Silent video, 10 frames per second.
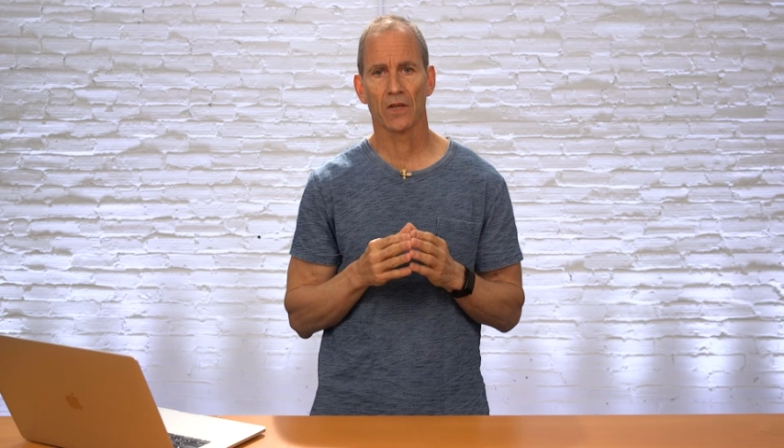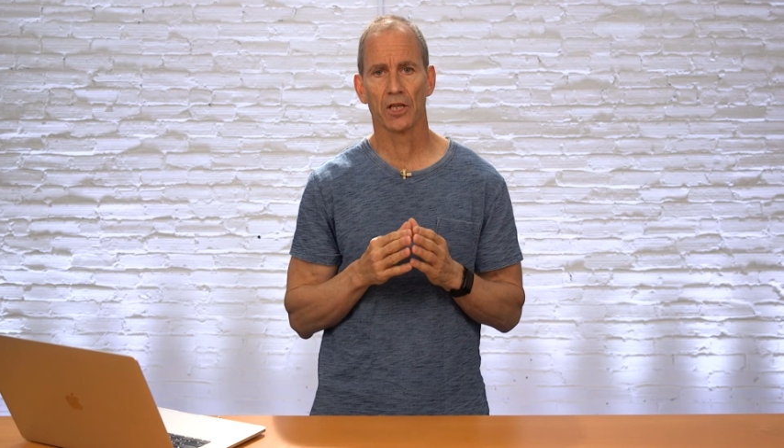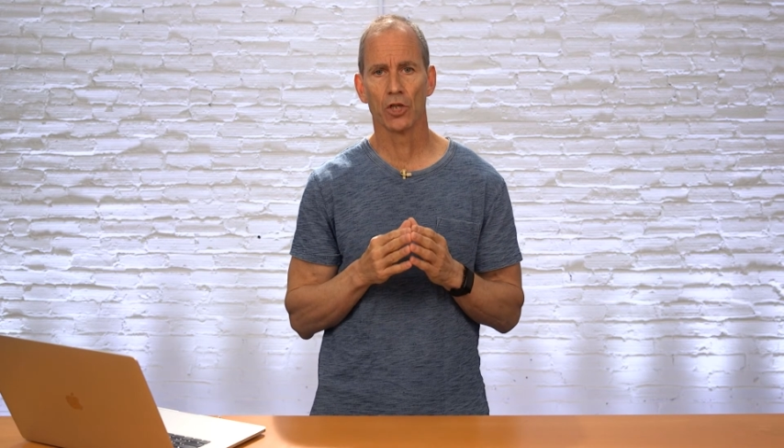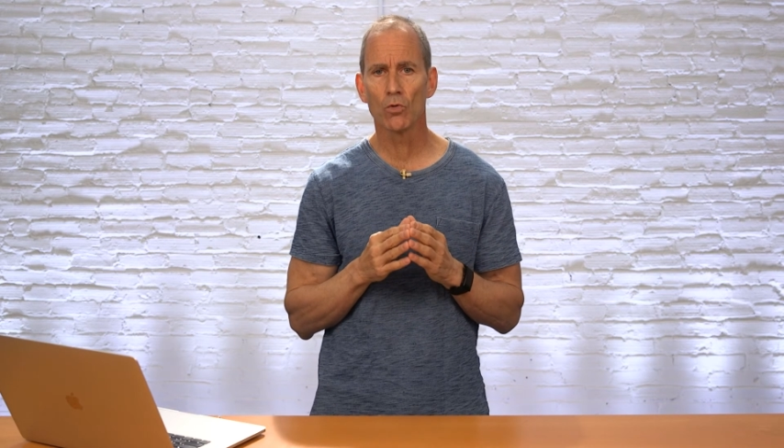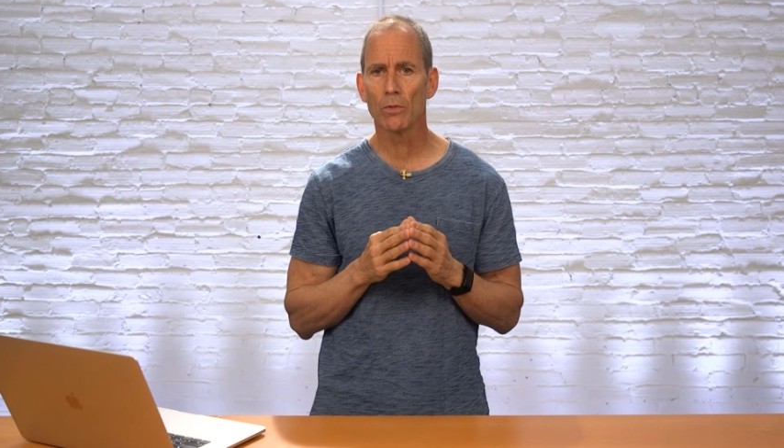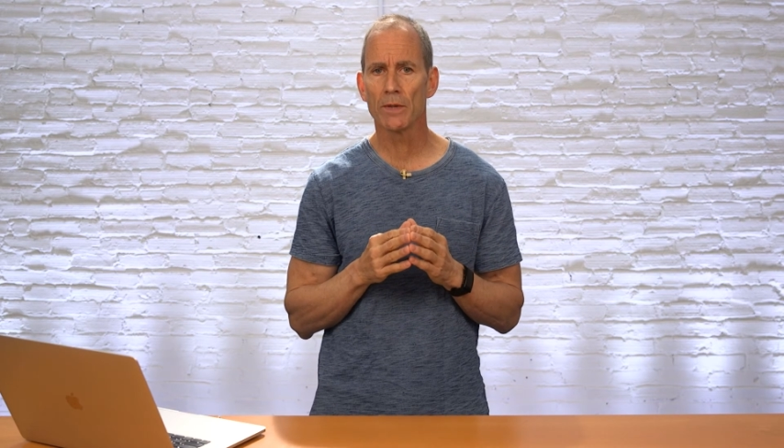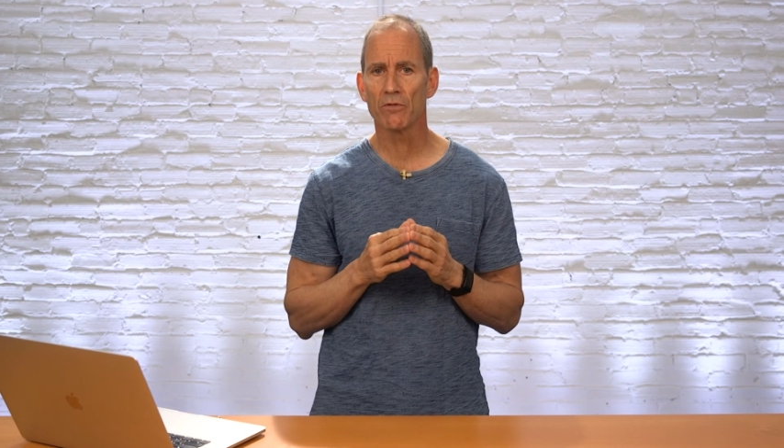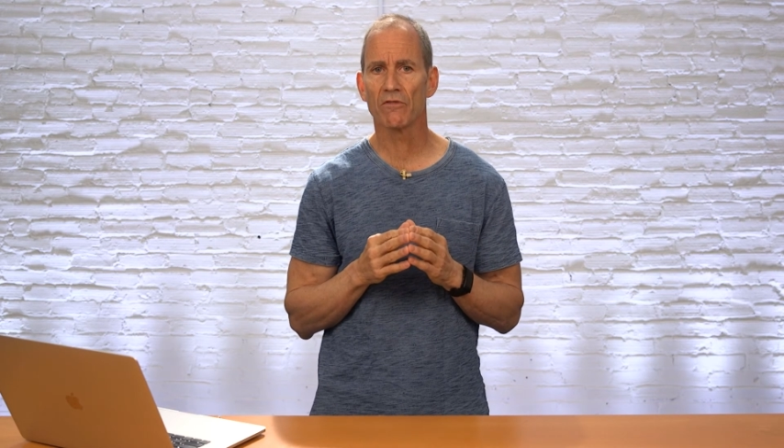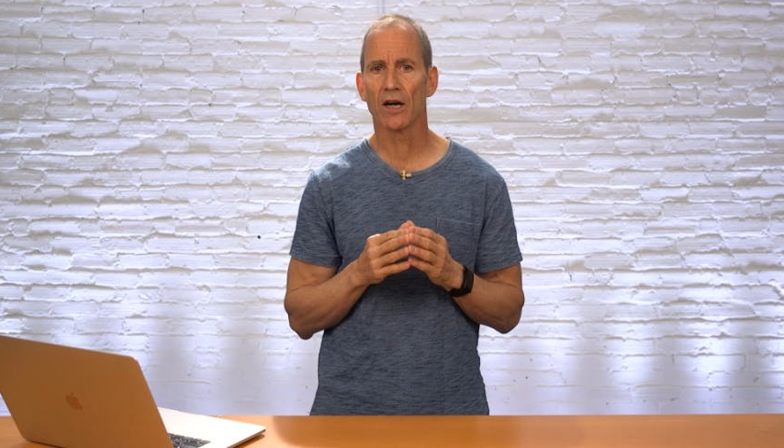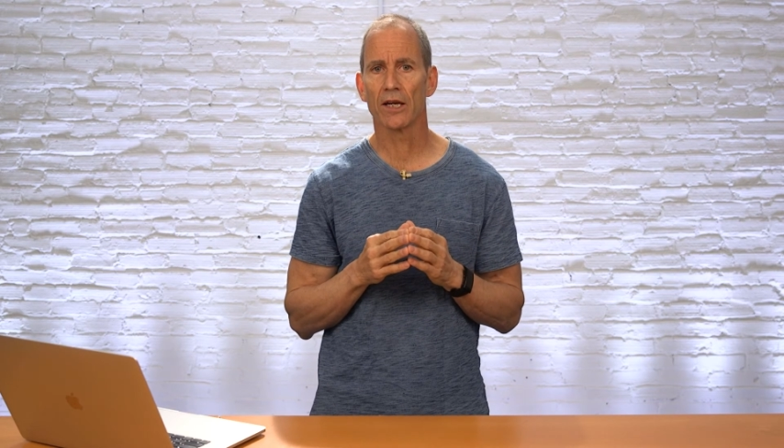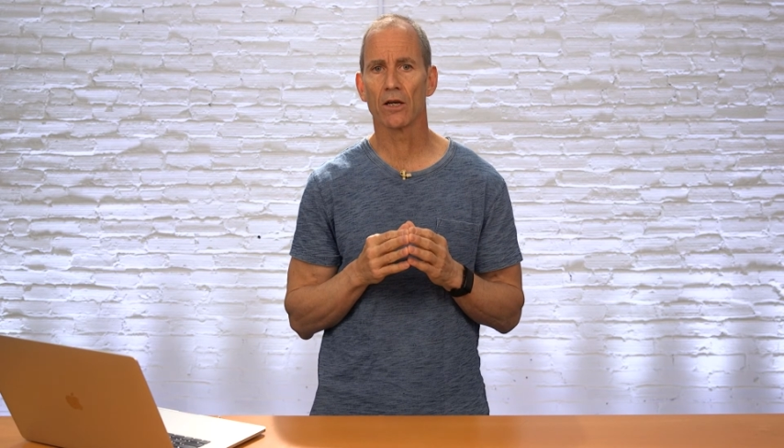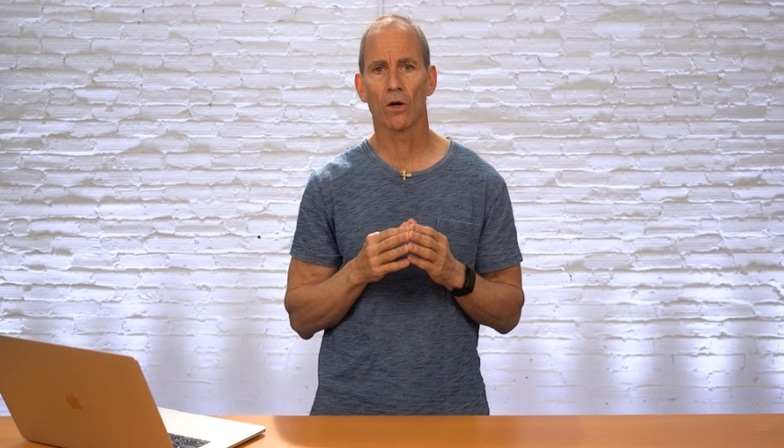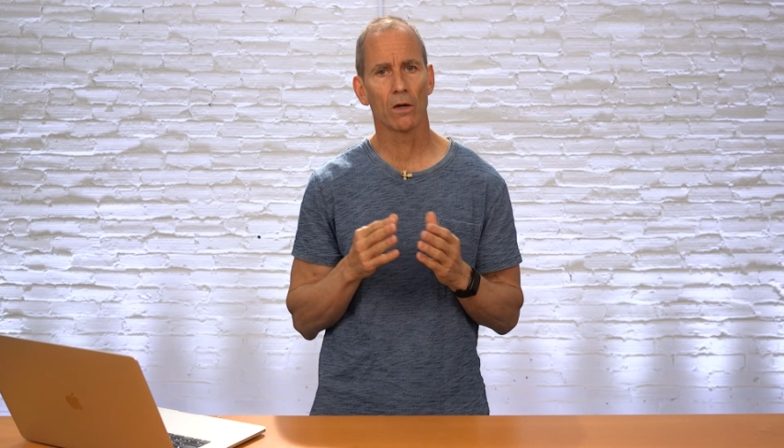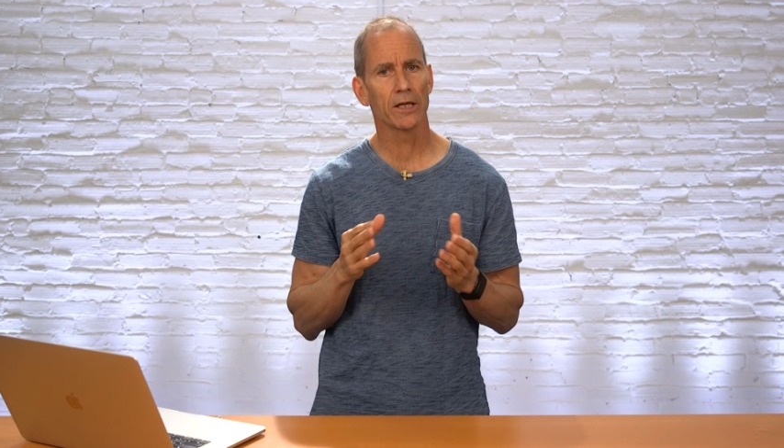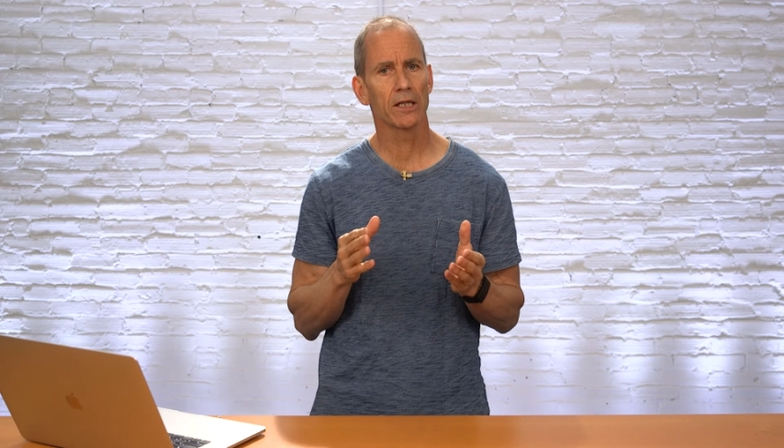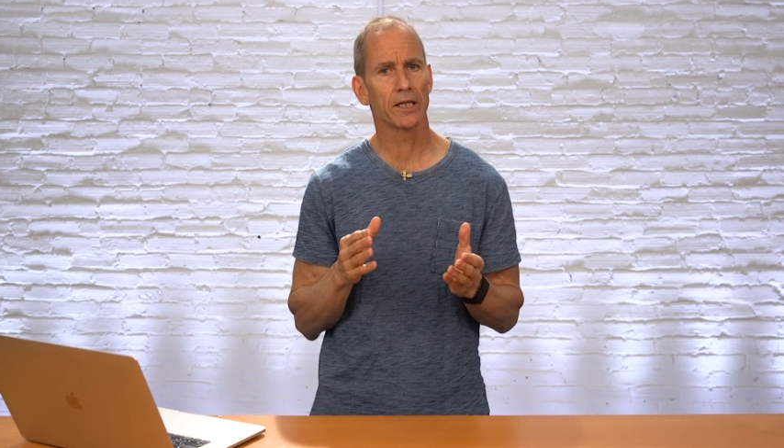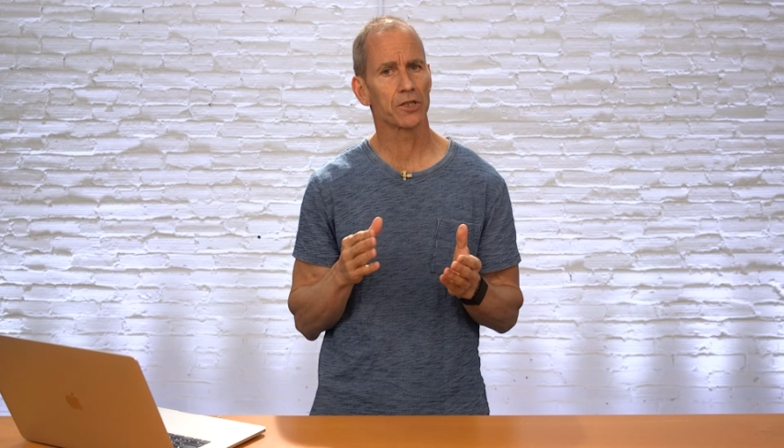you will be providing call handling